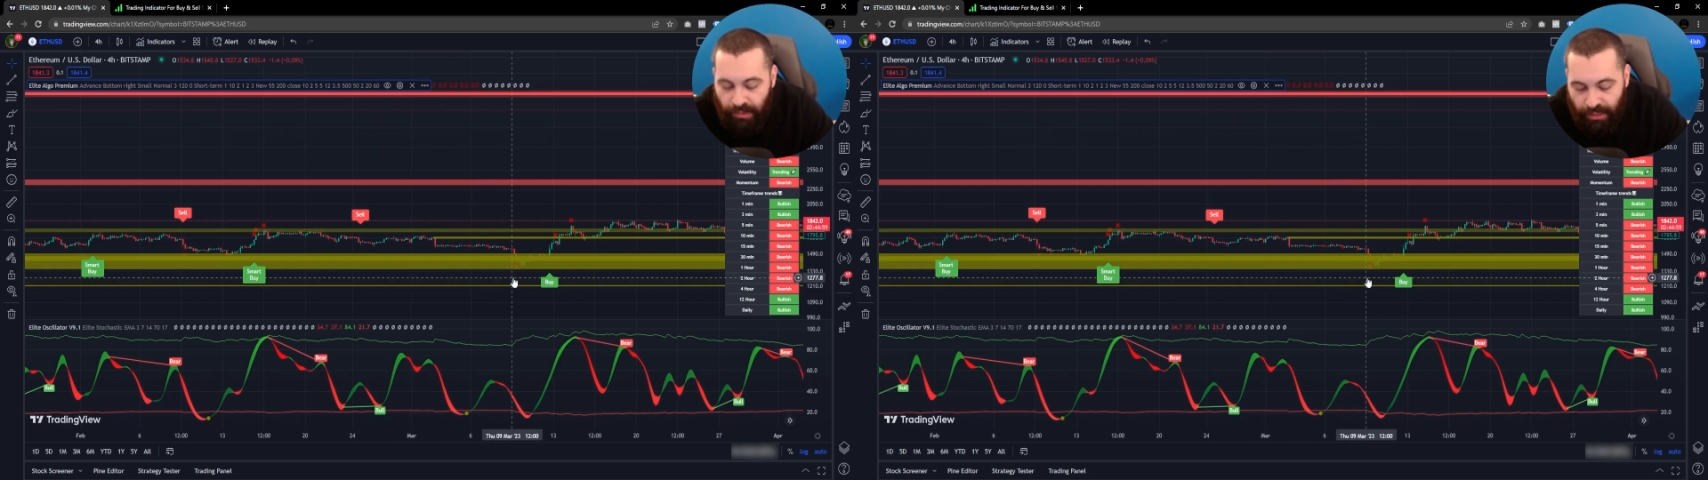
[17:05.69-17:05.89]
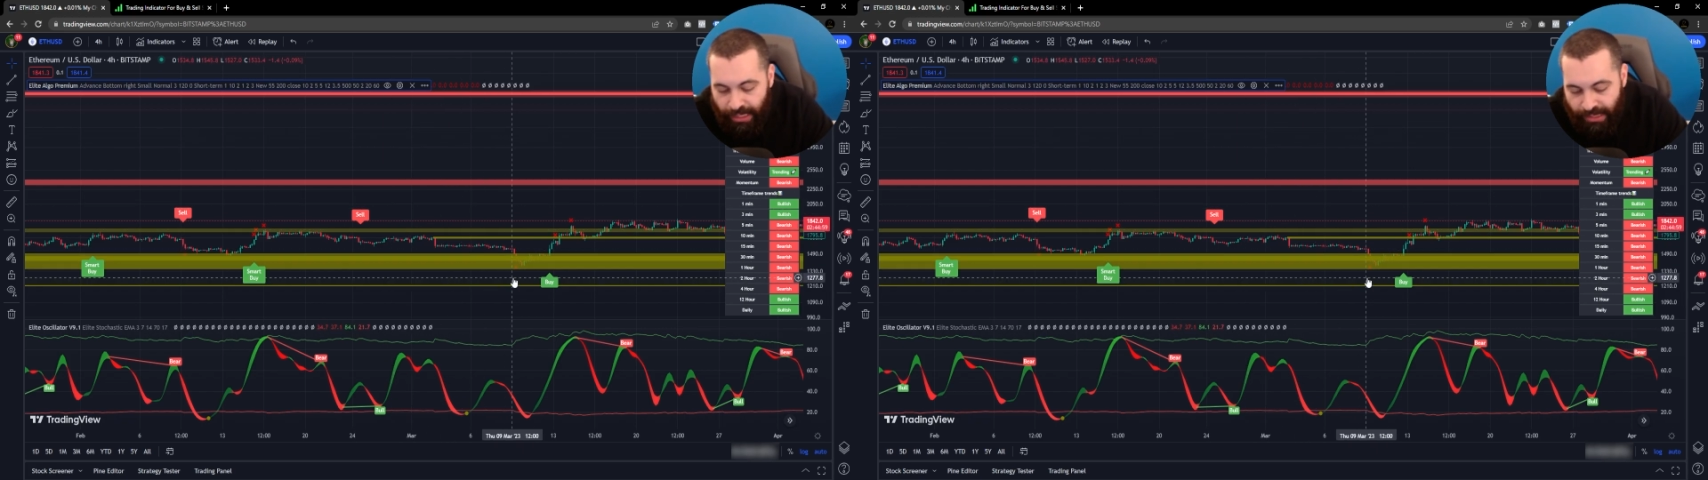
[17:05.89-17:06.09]

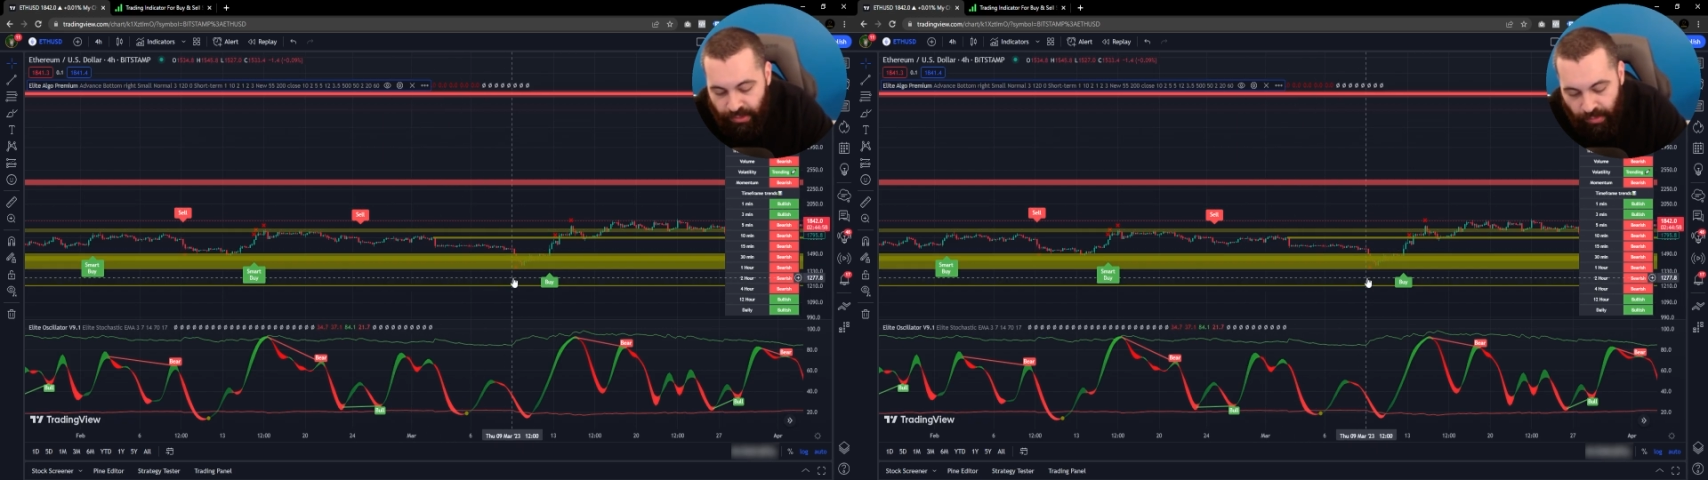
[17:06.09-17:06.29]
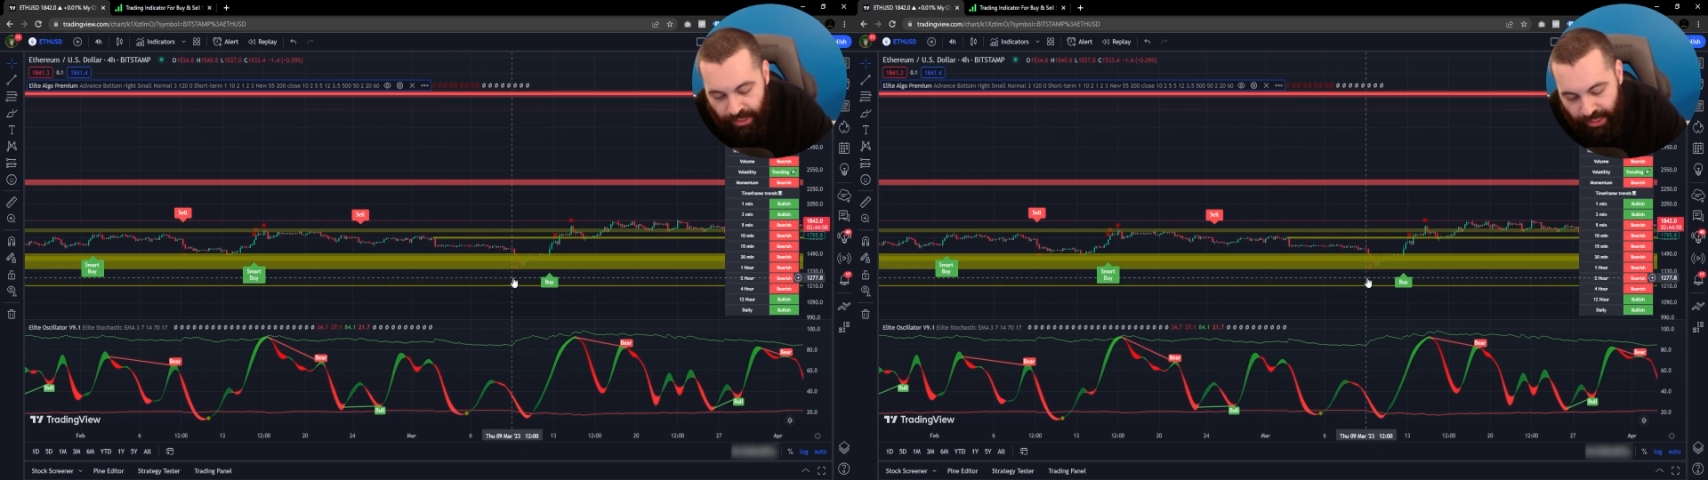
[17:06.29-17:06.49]
it's
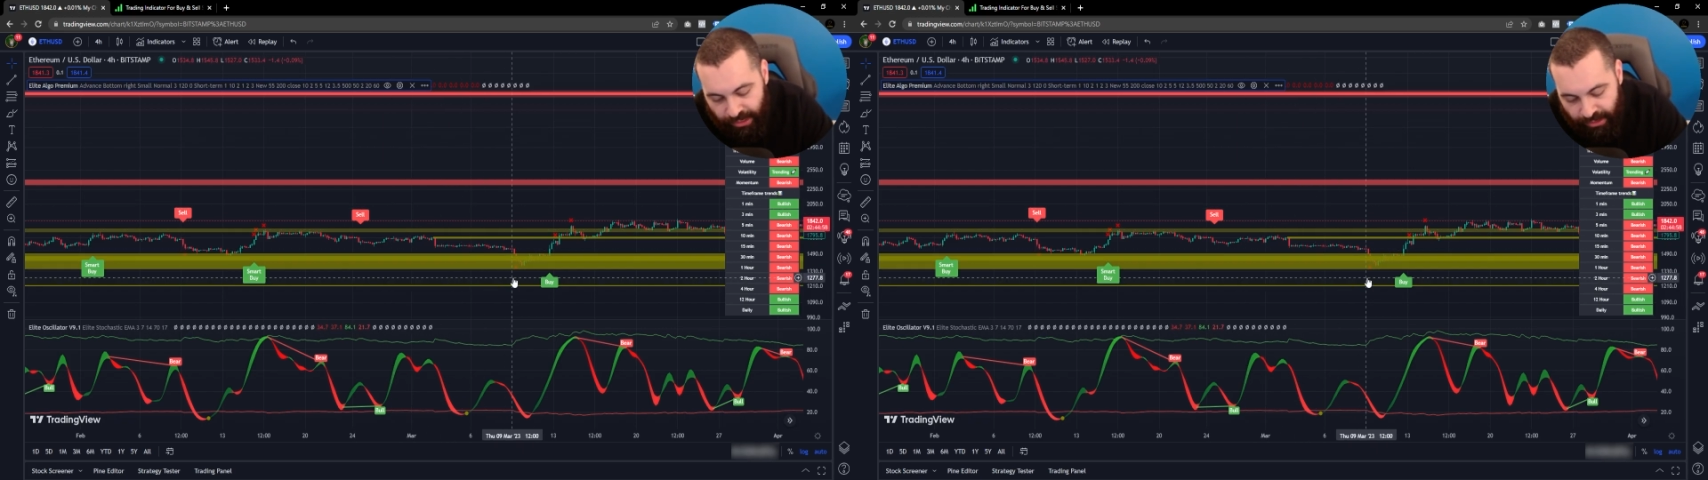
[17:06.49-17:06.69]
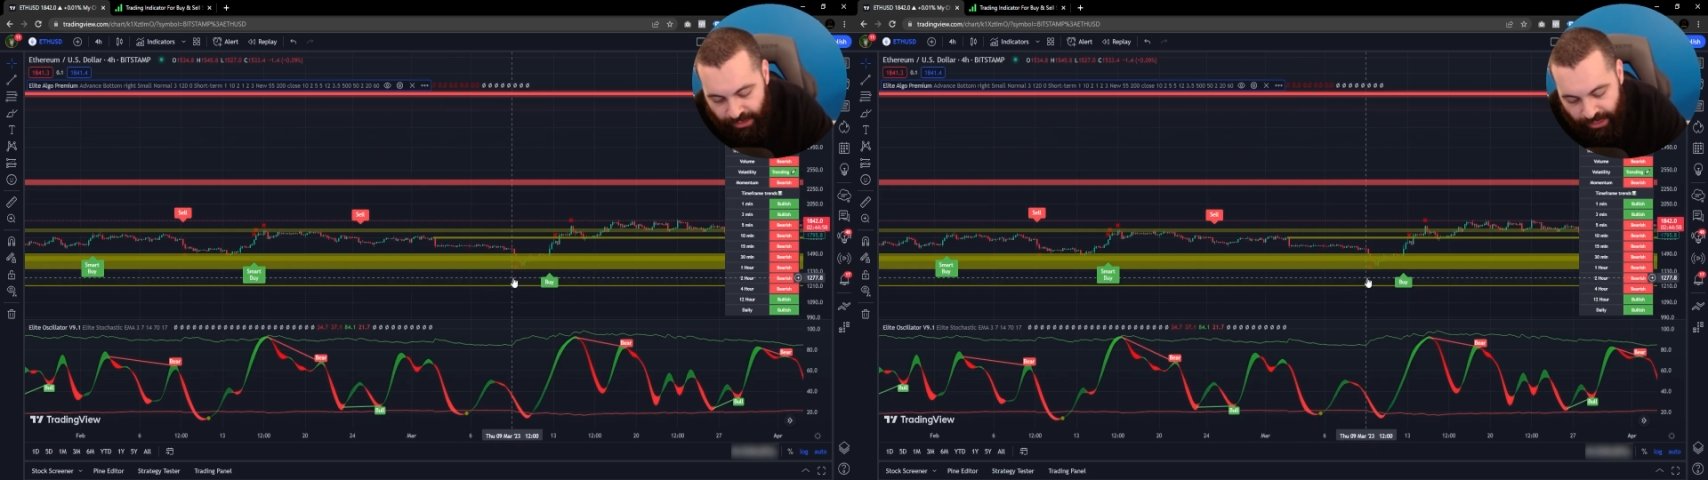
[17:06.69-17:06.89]
going to
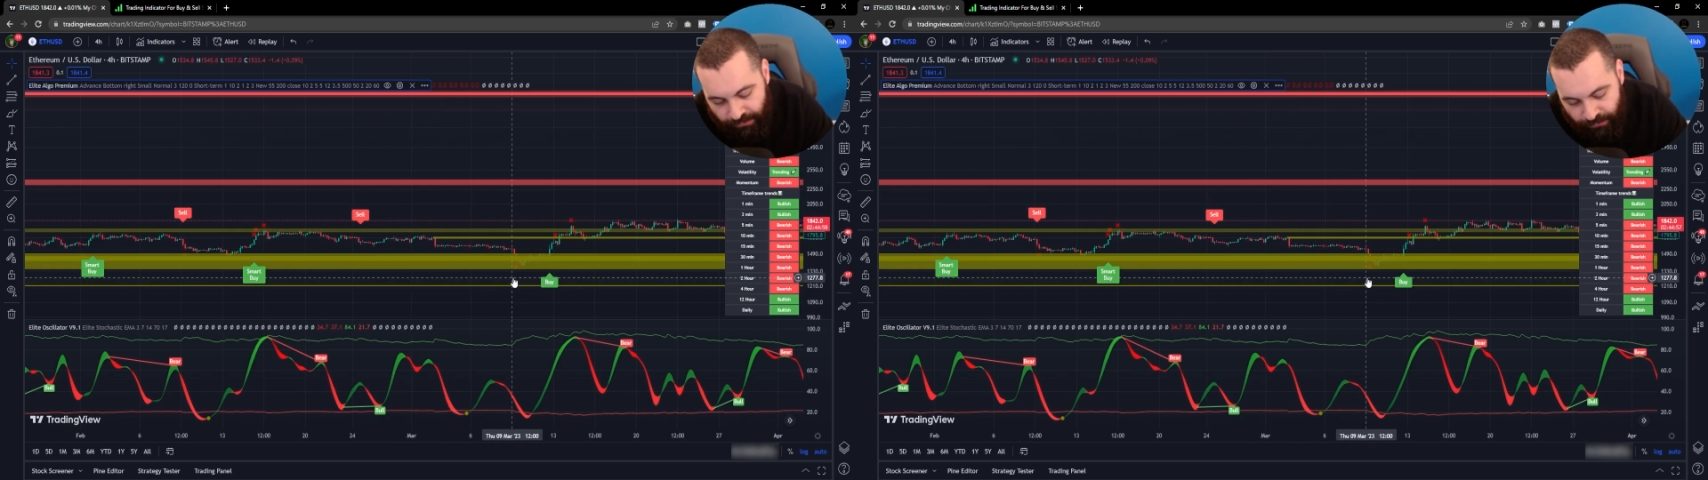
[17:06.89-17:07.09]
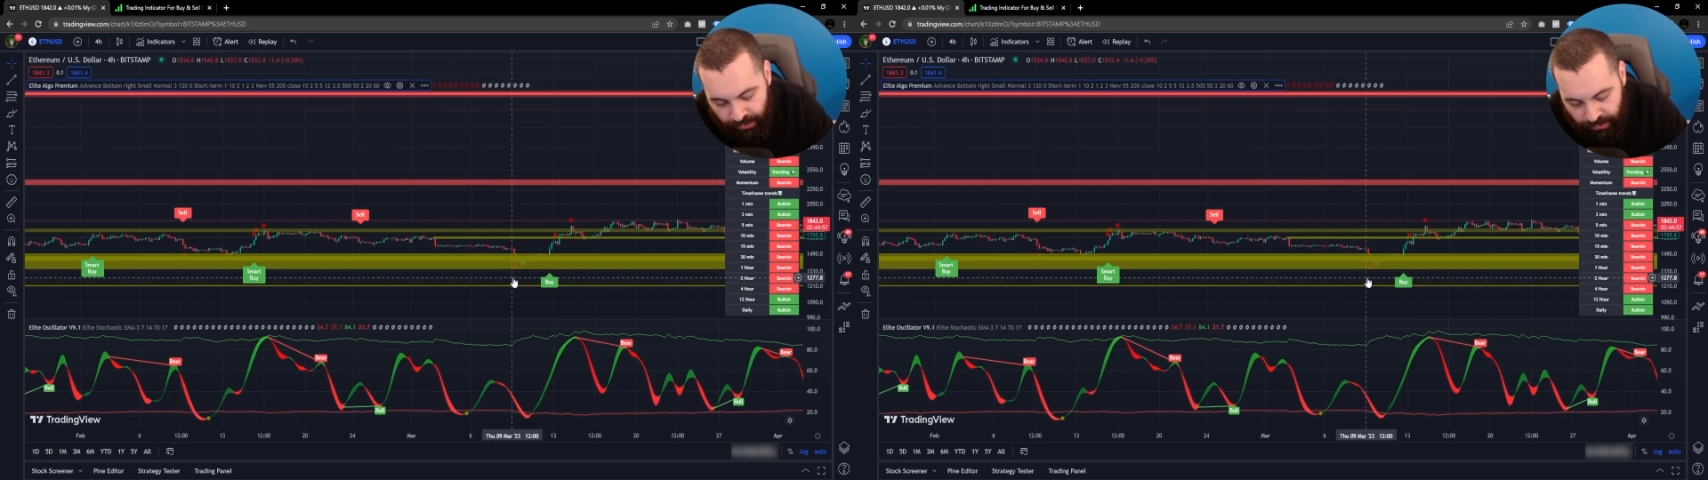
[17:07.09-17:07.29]

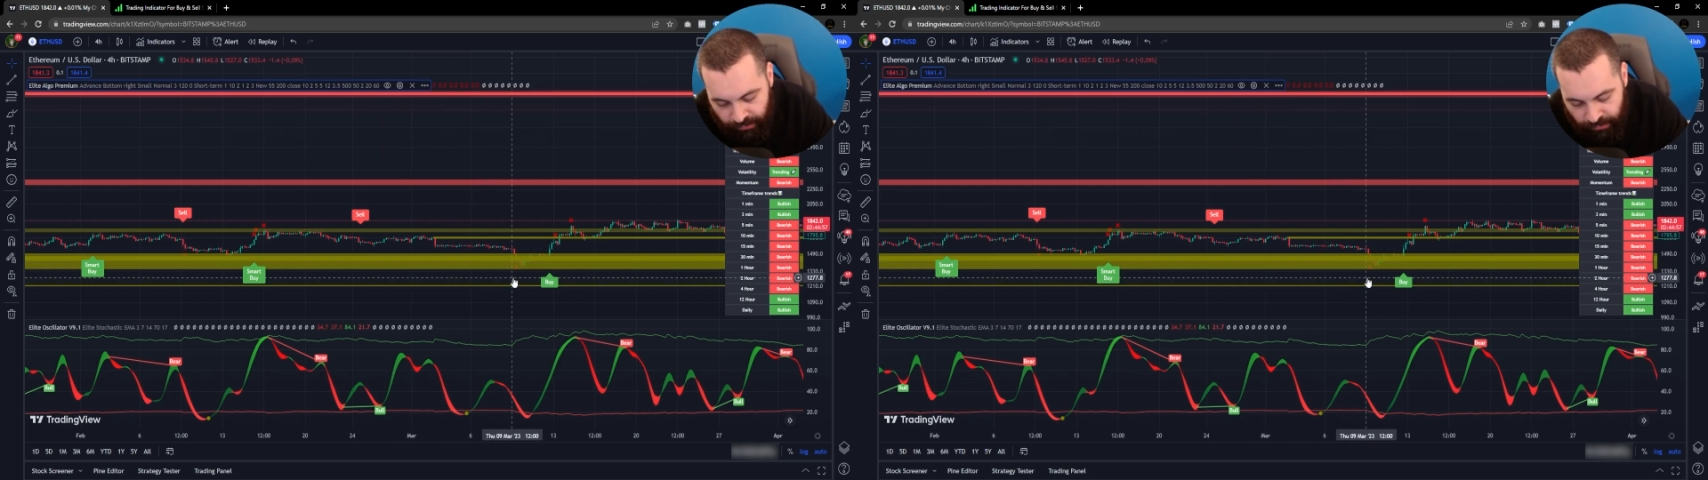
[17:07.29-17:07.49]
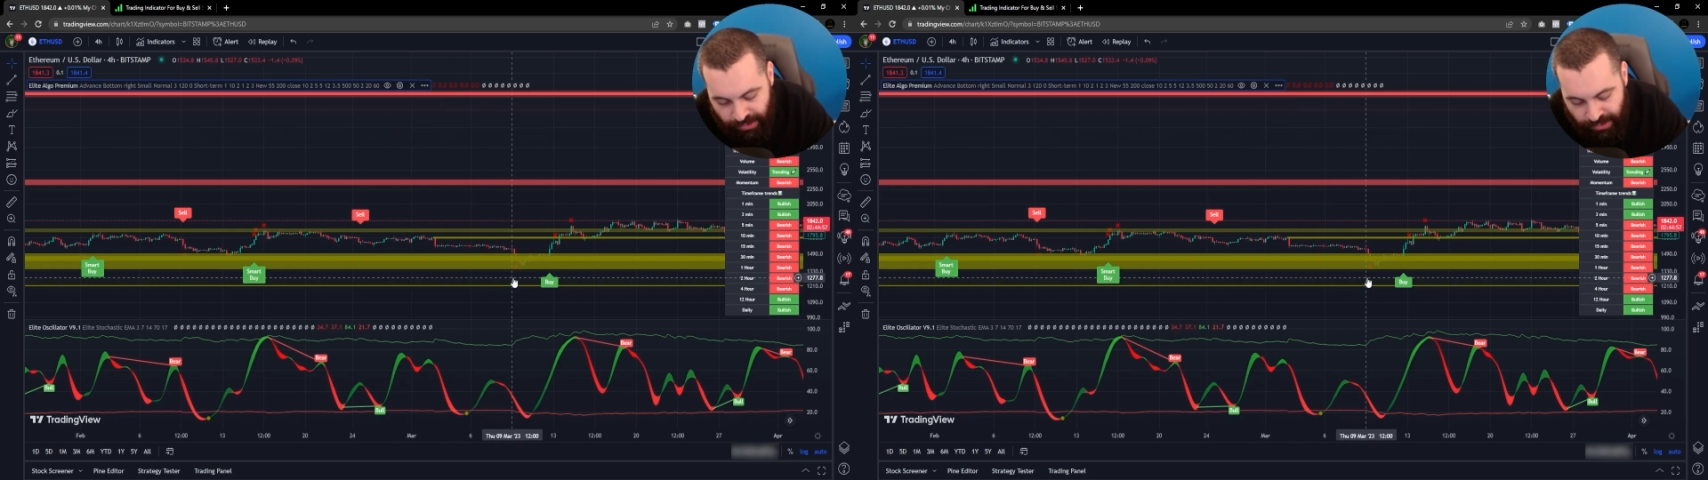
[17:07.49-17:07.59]
indicate for you